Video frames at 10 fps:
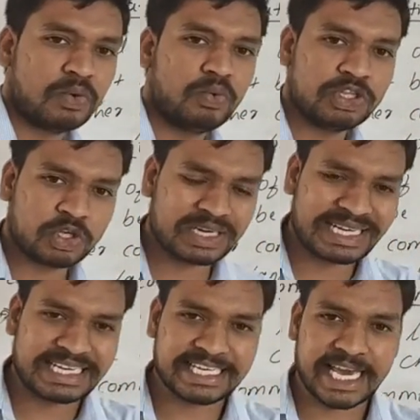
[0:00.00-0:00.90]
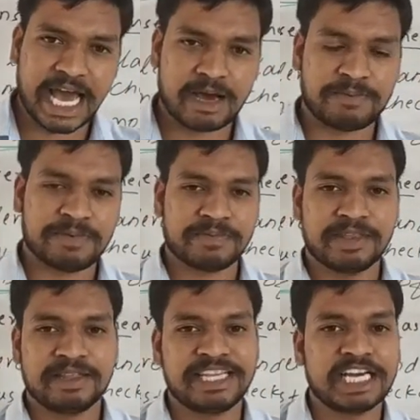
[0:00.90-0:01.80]
without any gap,
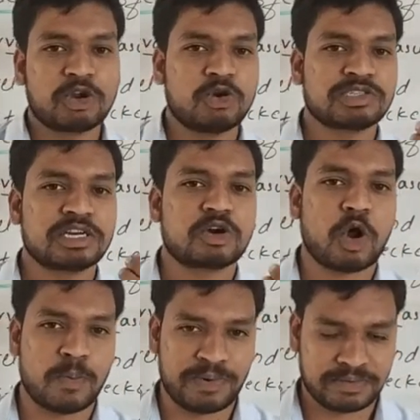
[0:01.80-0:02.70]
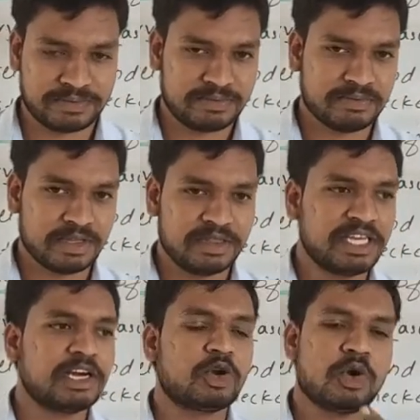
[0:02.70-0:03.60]
they grow the crop. They
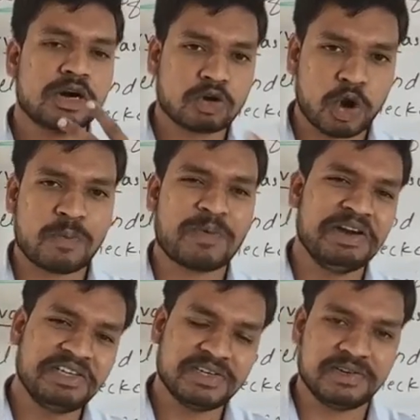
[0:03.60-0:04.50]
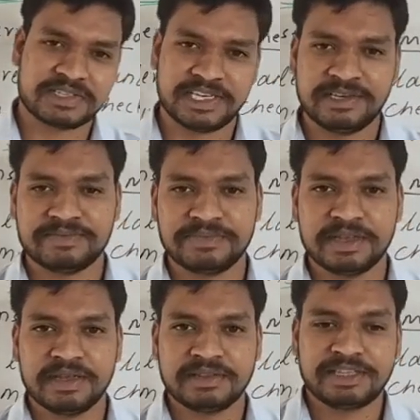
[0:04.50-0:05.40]
grow a crop continuously,
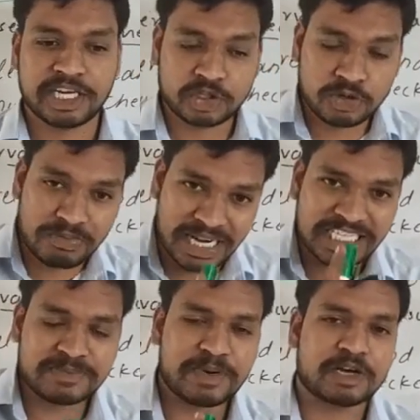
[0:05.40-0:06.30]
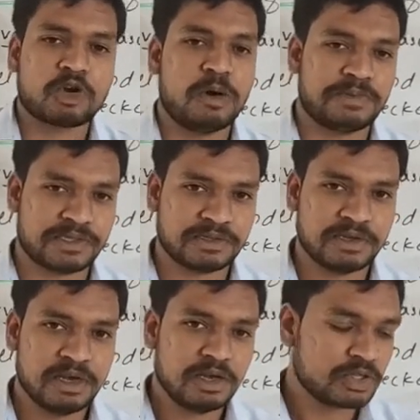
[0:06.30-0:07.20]
that to multiple crops.
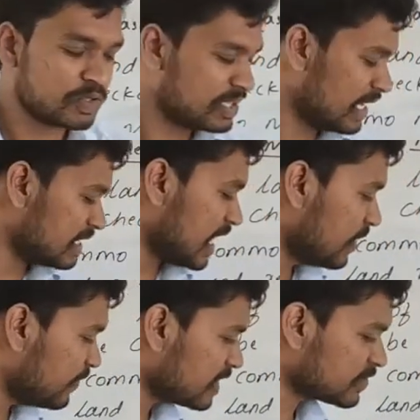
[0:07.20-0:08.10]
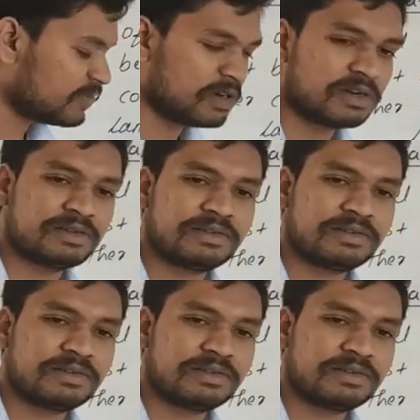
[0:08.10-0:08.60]
So that affects all